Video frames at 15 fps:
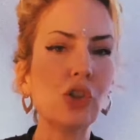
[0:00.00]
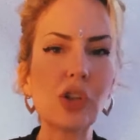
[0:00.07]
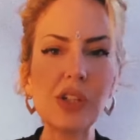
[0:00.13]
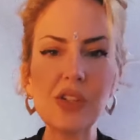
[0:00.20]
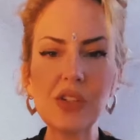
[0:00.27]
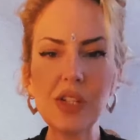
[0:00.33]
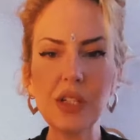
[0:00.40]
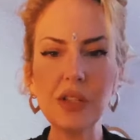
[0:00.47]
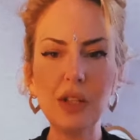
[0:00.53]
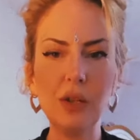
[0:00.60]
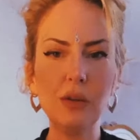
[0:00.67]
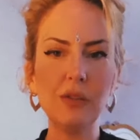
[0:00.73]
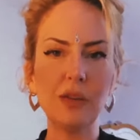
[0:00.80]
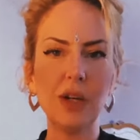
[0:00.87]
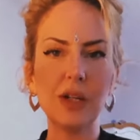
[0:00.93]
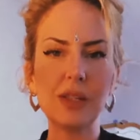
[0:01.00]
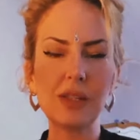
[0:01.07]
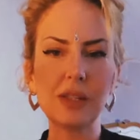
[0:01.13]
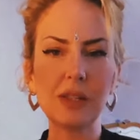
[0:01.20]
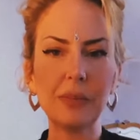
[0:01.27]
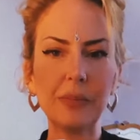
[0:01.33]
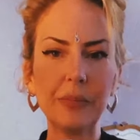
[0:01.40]
Trusting the
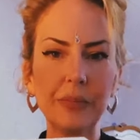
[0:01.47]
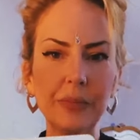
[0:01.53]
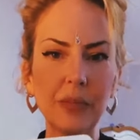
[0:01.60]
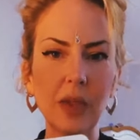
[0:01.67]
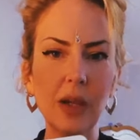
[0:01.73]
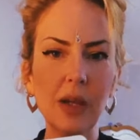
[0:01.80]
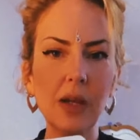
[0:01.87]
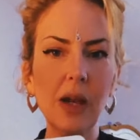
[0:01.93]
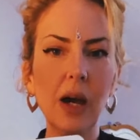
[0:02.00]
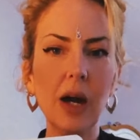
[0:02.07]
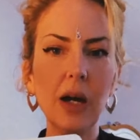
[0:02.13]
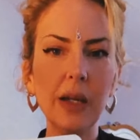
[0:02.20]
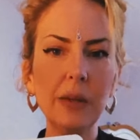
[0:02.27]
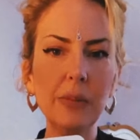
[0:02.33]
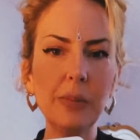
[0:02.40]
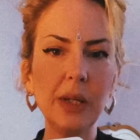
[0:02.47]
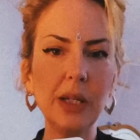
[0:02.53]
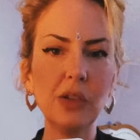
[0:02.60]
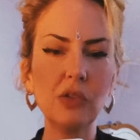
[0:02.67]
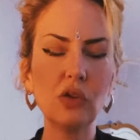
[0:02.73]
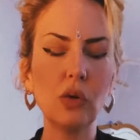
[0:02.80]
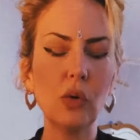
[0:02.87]
universe. I am
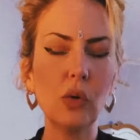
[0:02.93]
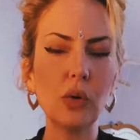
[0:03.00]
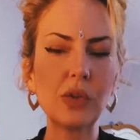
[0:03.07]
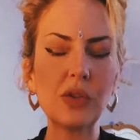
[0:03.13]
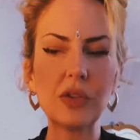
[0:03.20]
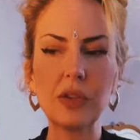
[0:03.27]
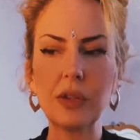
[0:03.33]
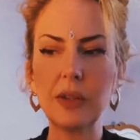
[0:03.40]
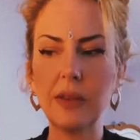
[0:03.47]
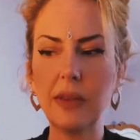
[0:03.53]
being taught